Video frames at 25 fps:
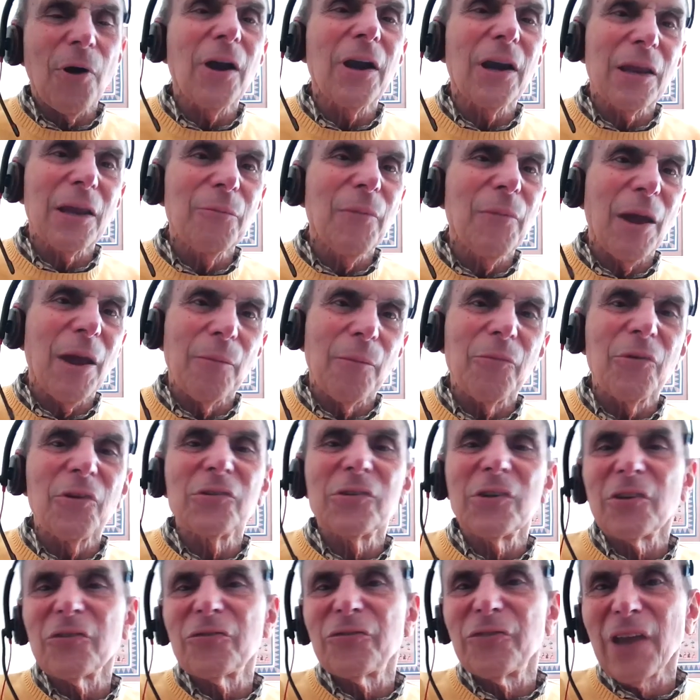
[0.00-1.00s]
party member
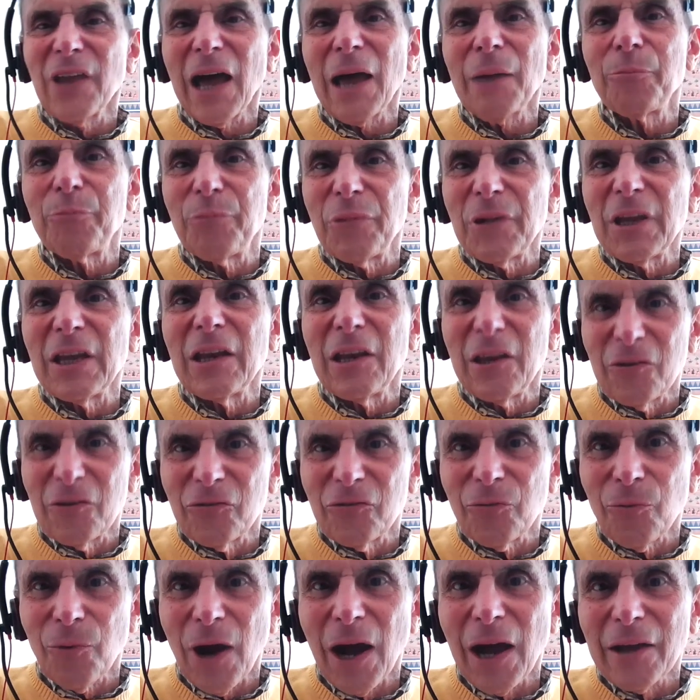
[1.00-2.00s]
does not beat
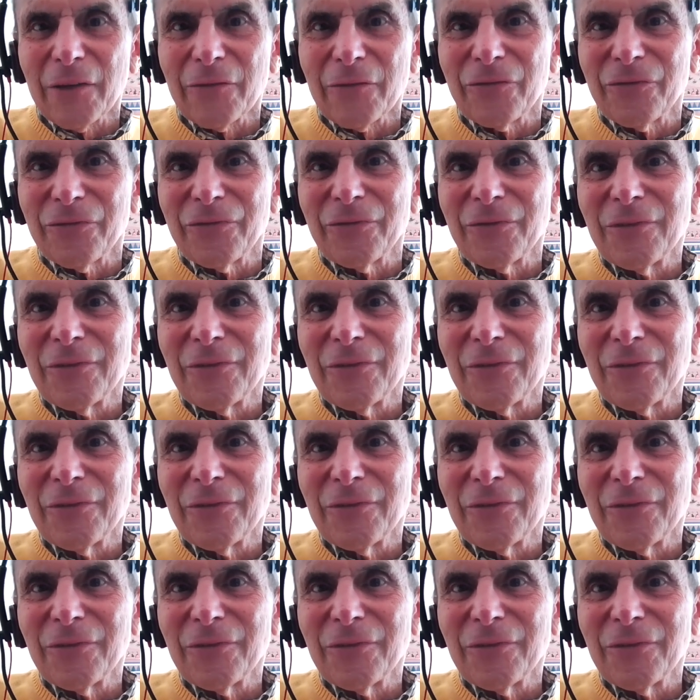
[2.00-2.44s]
his wife